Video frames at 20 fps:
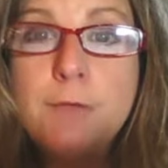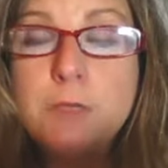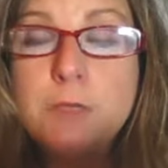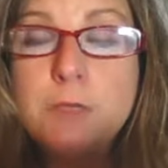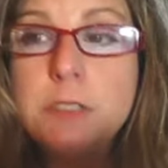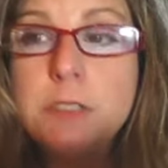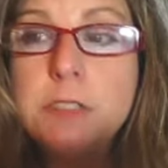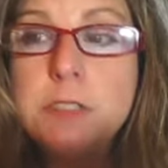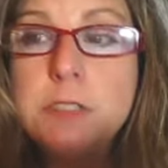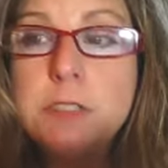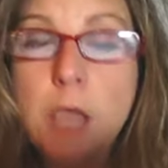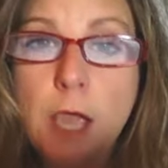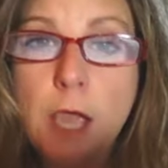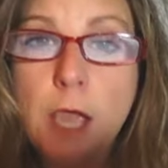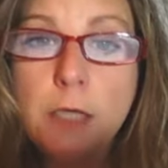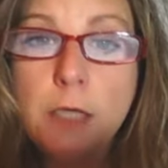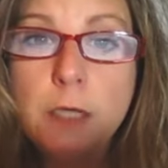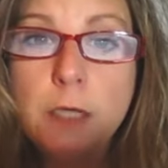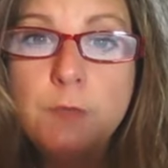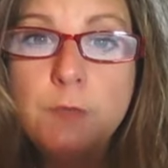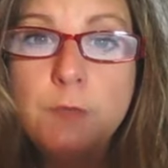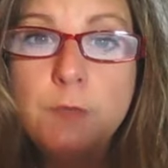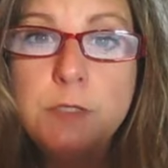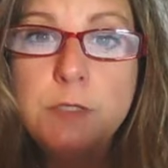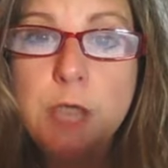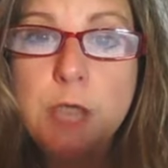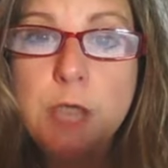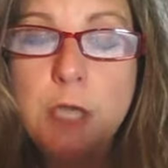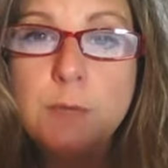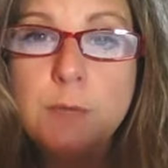side of the
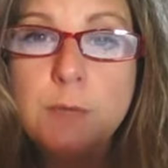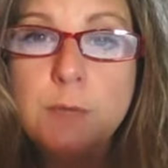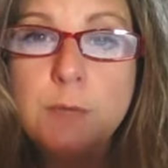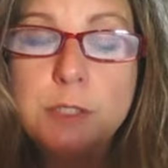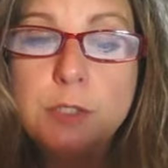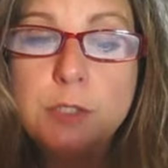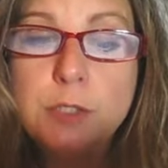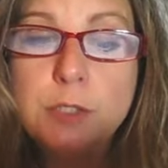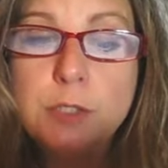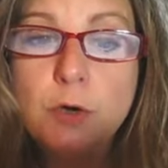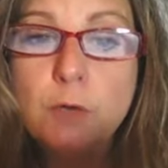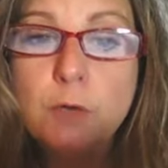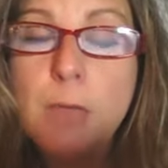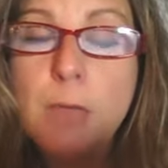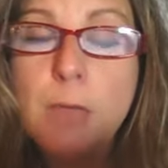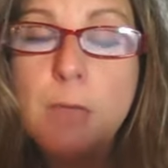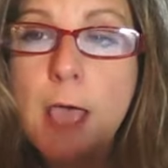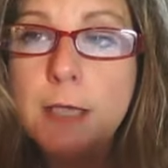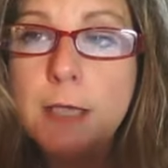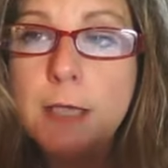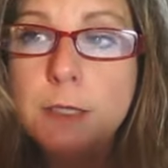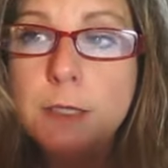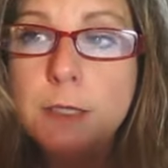document starter package,